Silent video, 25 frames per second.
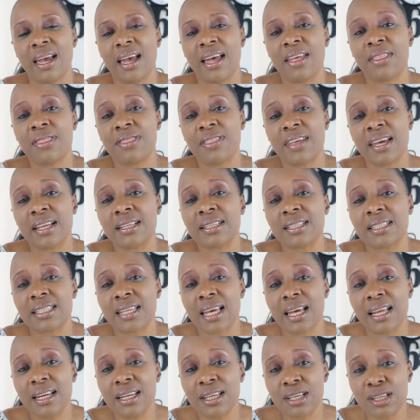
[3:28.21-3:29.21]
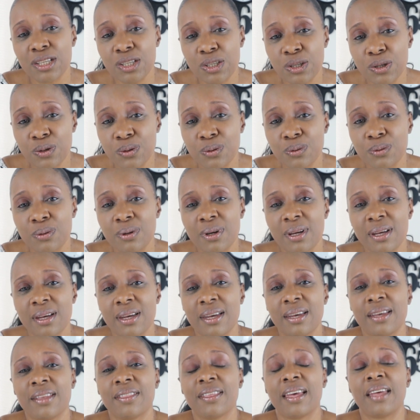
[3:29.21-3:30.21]
and then telling you
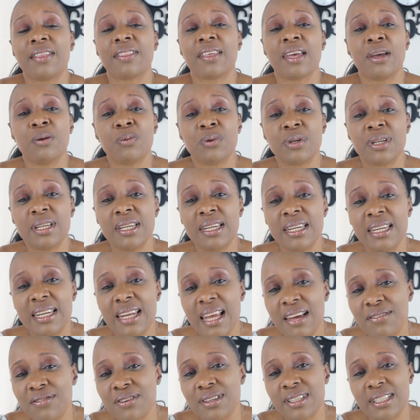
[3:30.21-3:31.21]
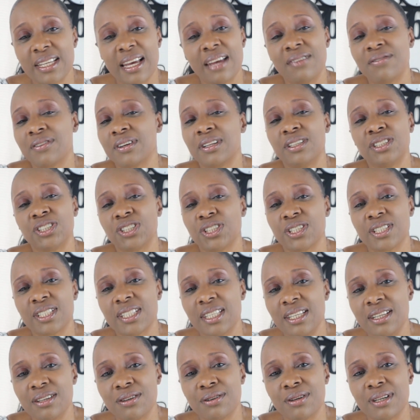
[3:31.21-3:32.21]
that they would never divulge your
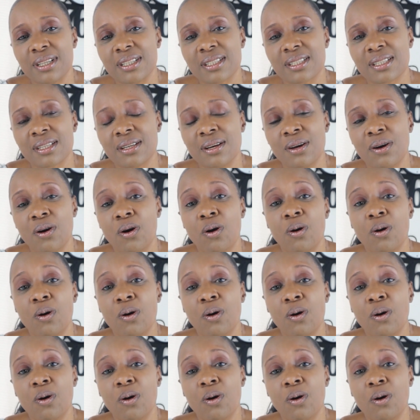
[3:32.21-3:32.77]
secrets